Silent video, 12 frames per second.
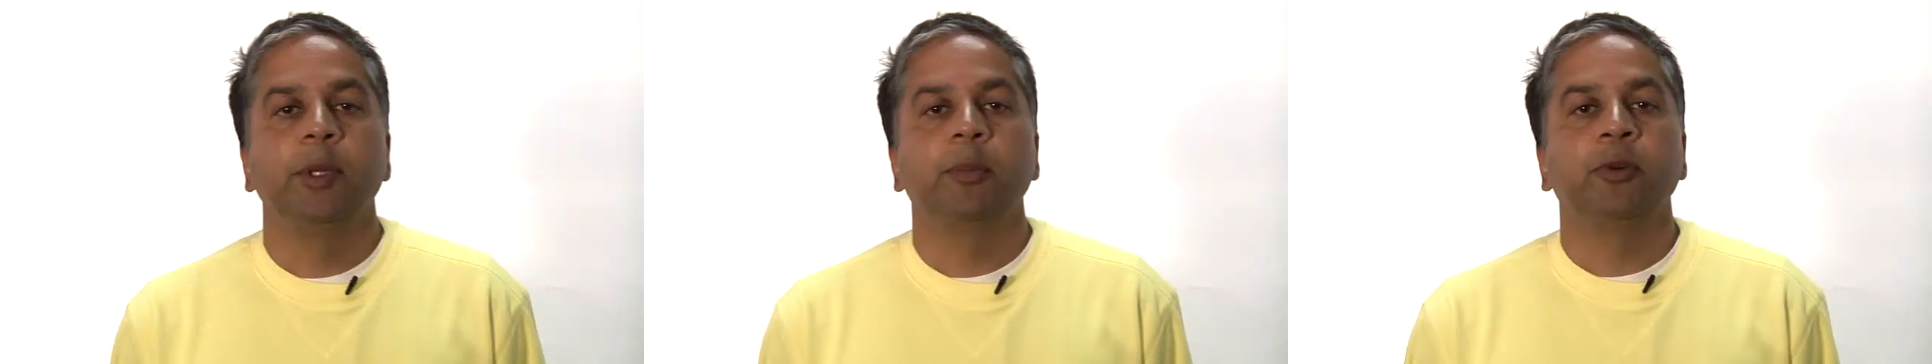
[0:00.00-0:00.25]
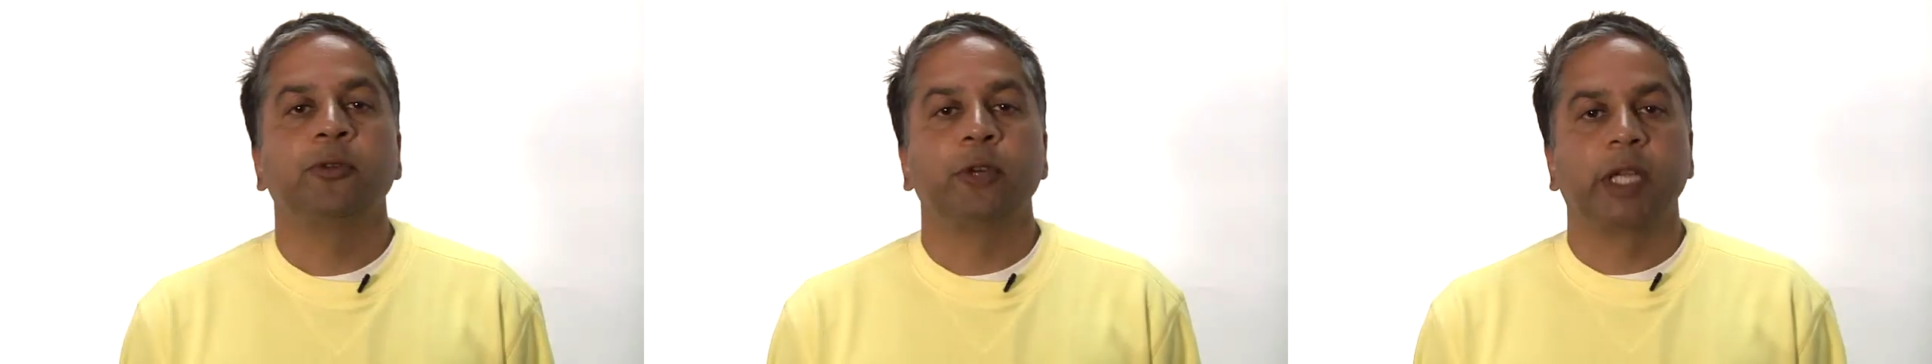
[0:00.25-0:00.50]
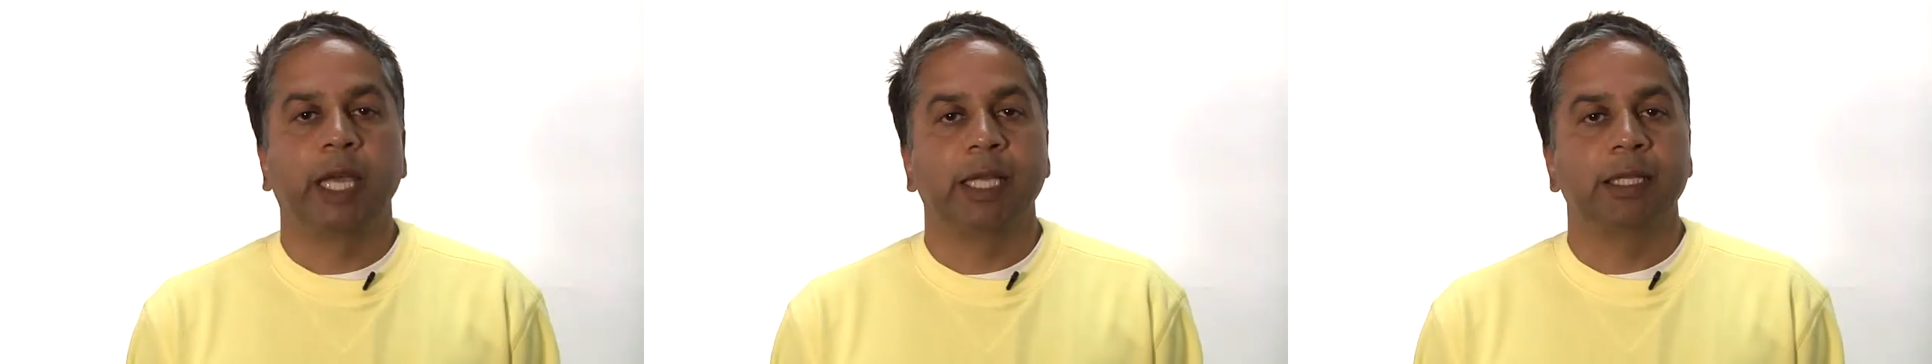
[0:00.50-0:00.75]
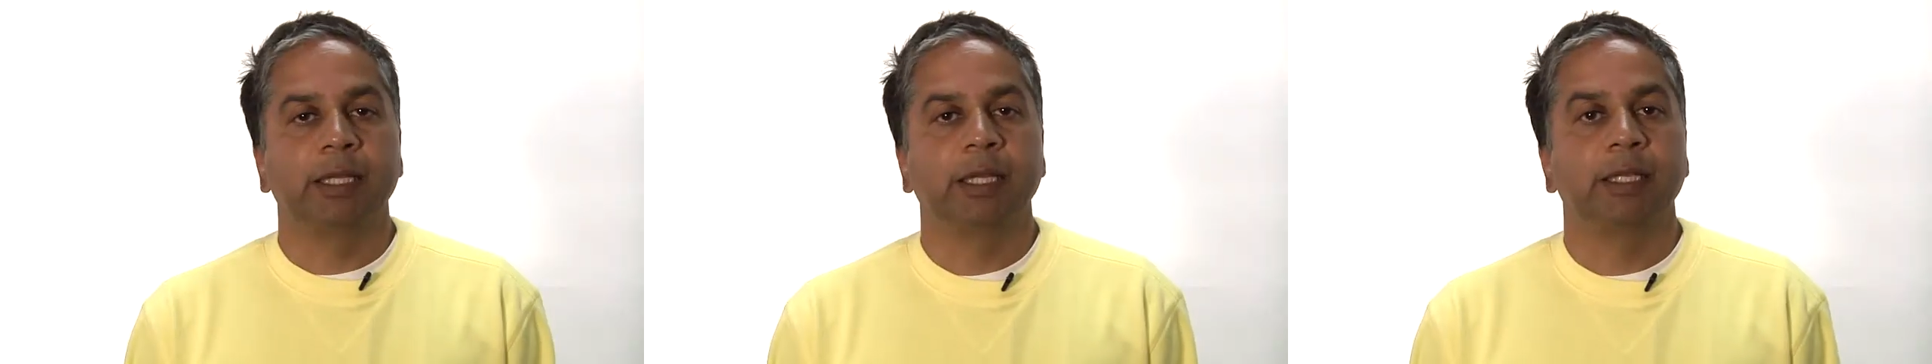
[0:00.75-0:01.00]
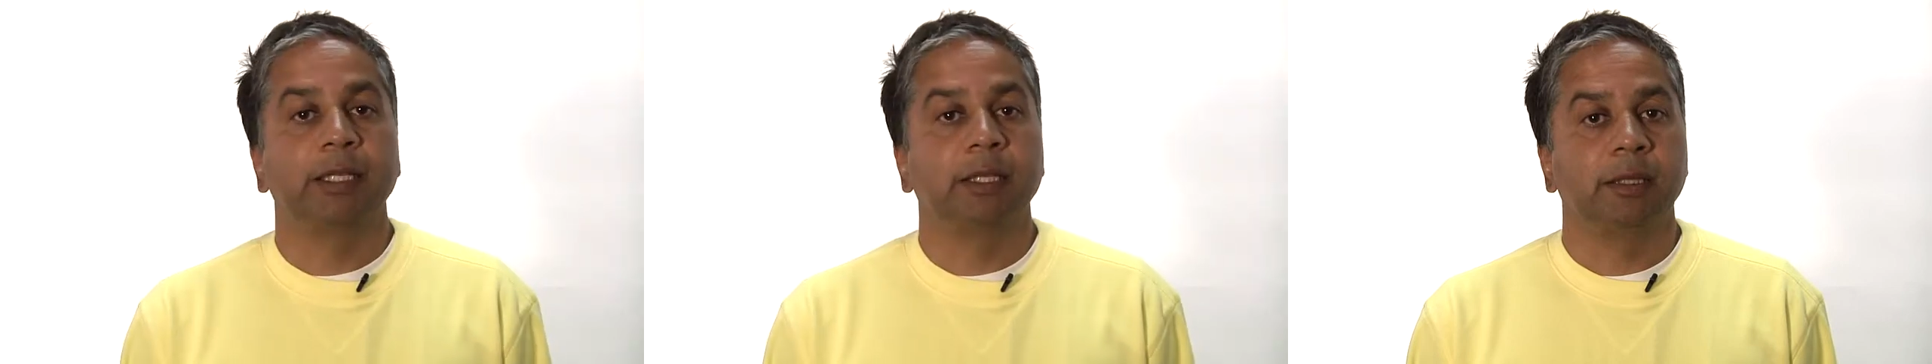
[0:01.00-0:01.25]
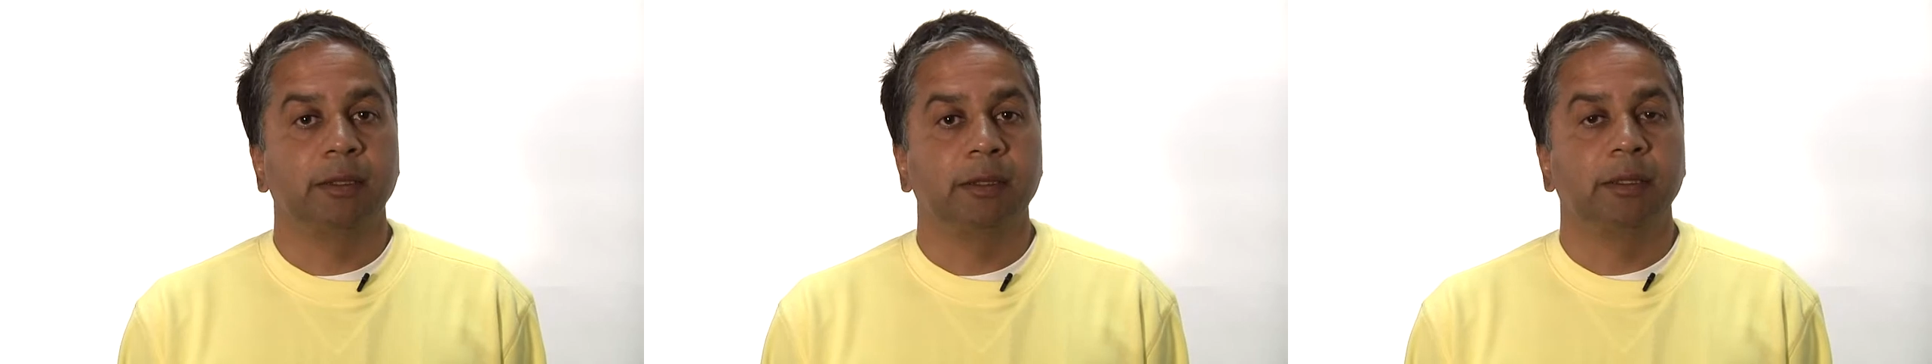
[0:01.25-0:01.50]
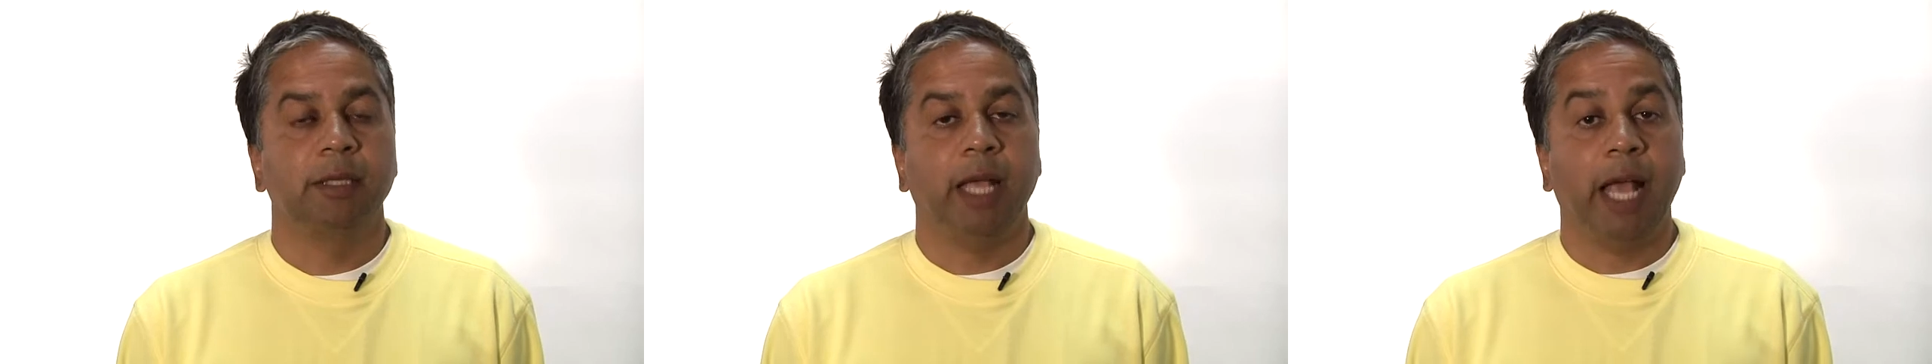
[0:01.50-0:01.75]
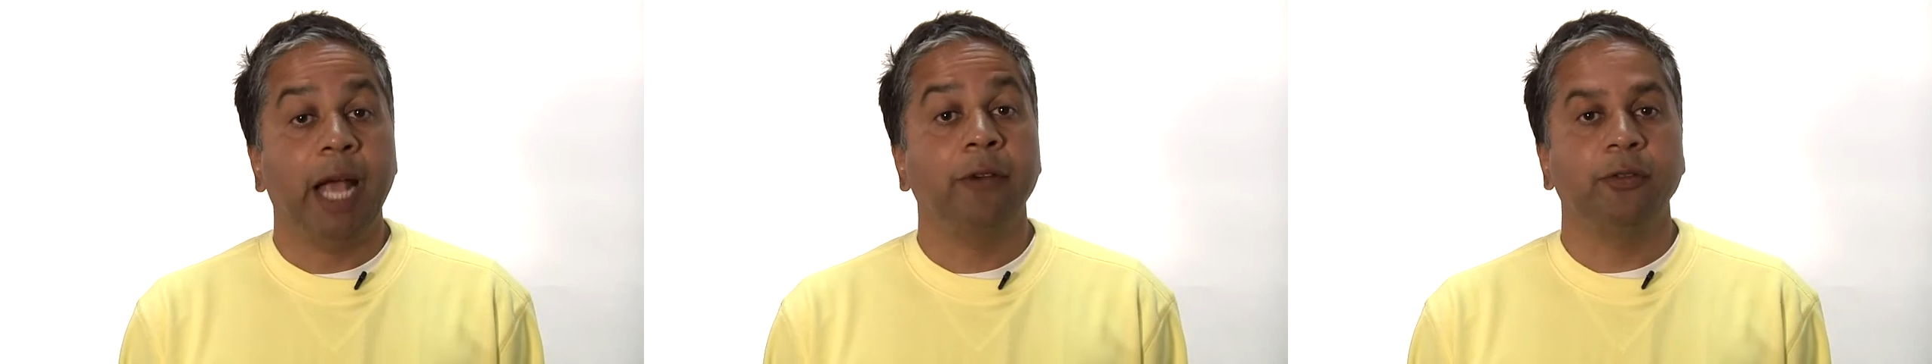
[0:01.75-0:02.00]
People forget that
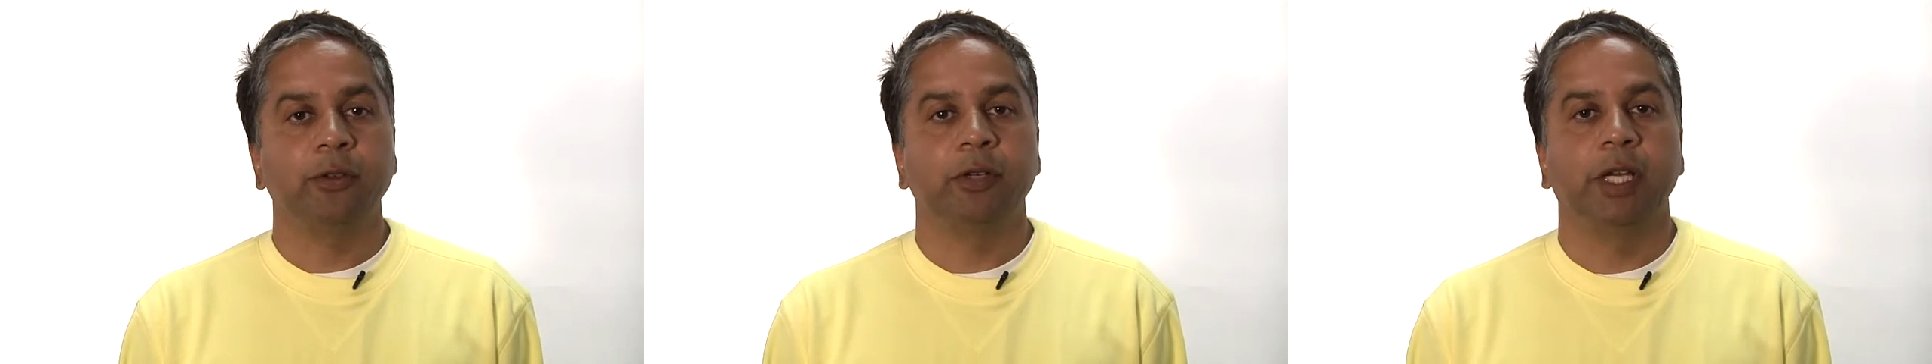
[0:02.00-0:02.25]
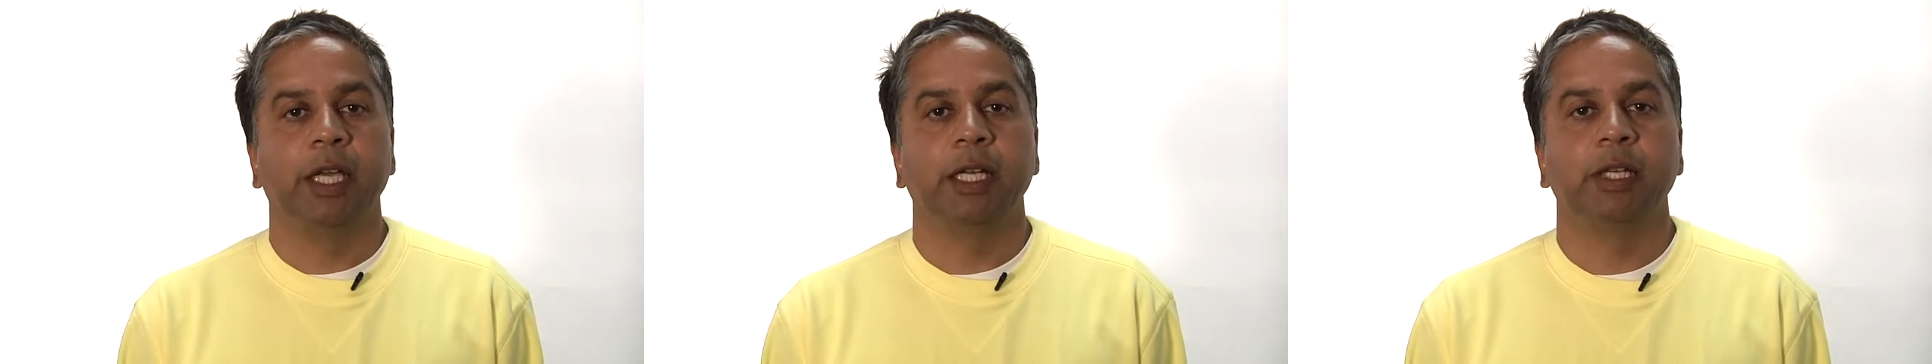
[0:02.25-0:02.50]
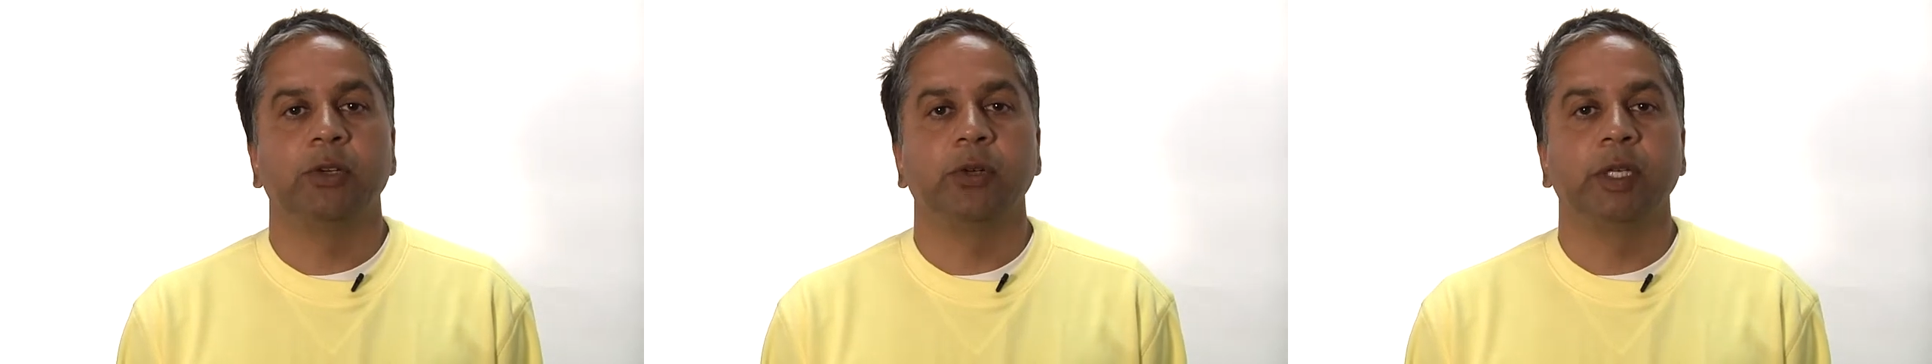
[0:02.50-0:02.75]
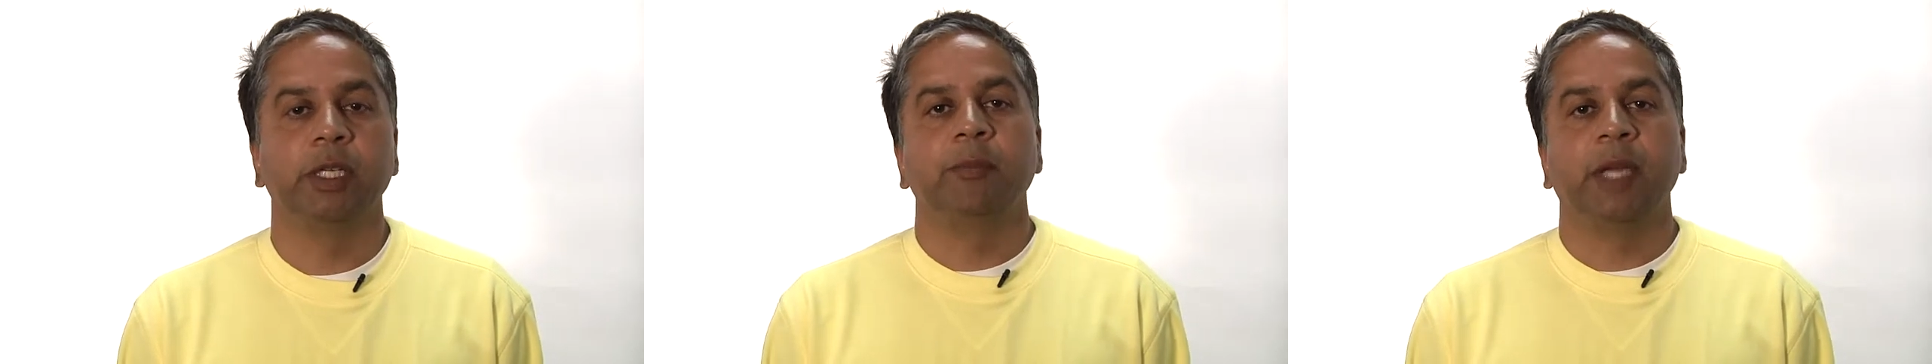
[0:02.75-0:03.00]
after a head injury,